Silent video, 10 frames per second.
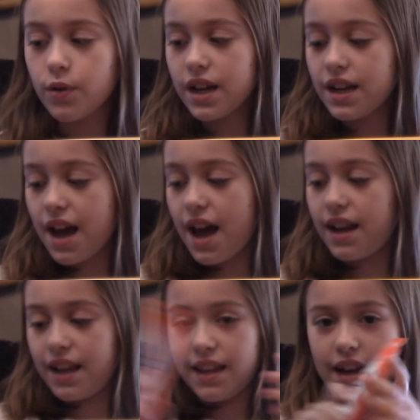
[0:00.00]
gotta
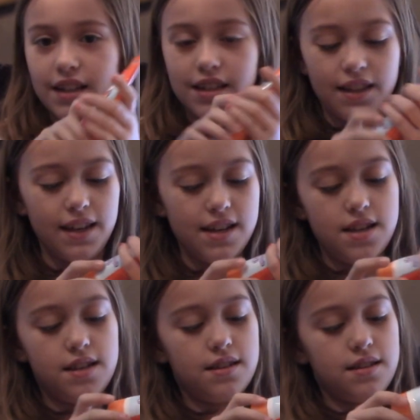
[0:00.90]
add, I guess,
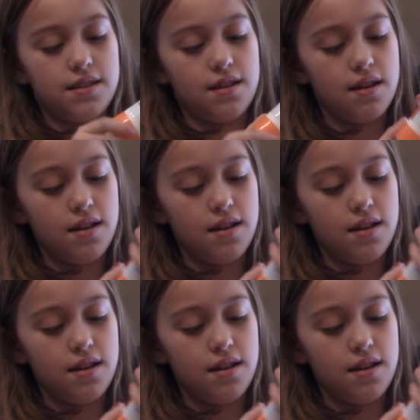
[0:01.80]
this